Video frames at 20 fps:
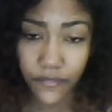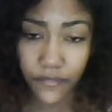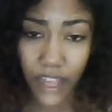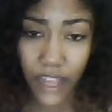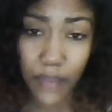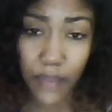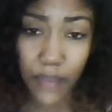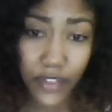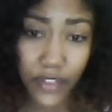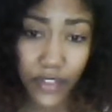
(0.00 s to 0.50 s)

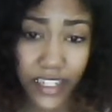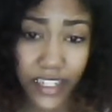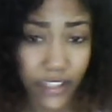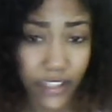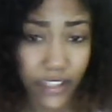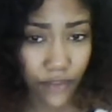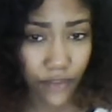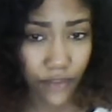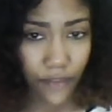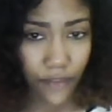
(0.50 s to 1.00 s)
not saying this
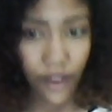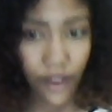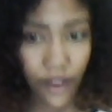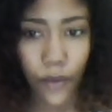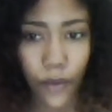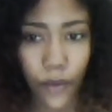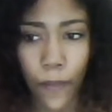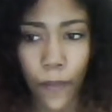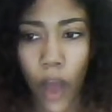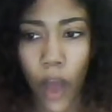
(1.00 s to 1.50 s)
is right for
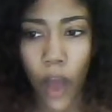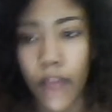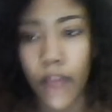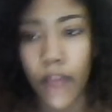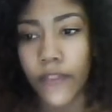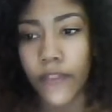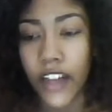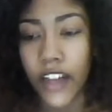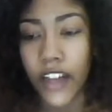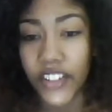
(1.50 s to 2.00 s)
everyone, but
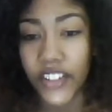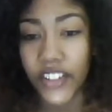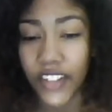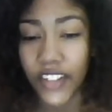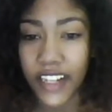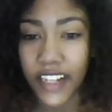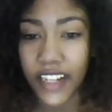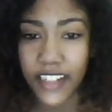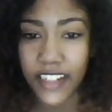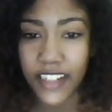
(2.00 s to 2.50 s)
I'd just
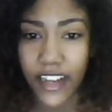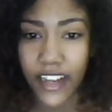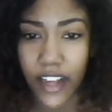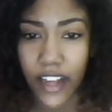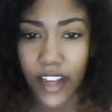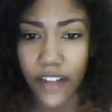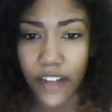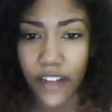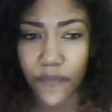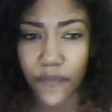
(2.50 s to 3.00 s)
like to say,
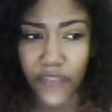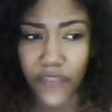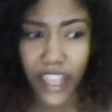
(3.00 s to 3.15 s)
like,